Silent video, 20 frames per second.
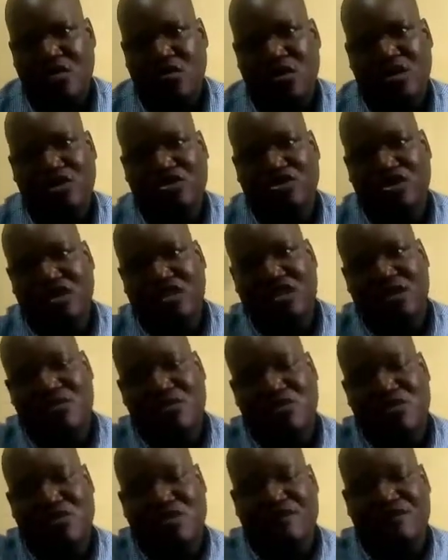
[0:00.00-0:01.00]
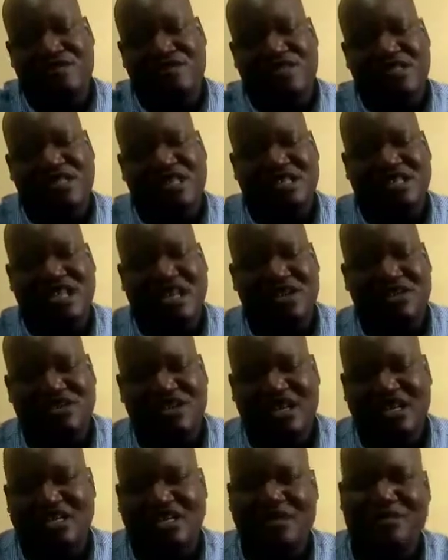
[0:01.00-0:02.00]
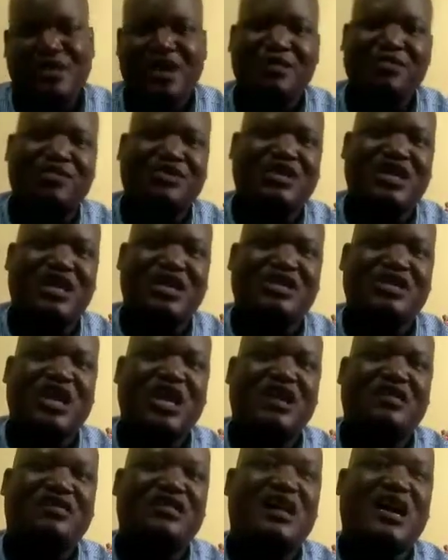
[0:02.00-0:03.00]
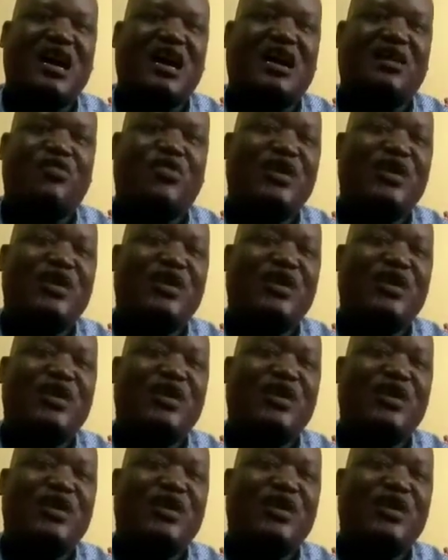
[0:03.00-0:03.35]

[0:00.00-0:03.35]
When you read the book of Thessalonians, the Bible says there are,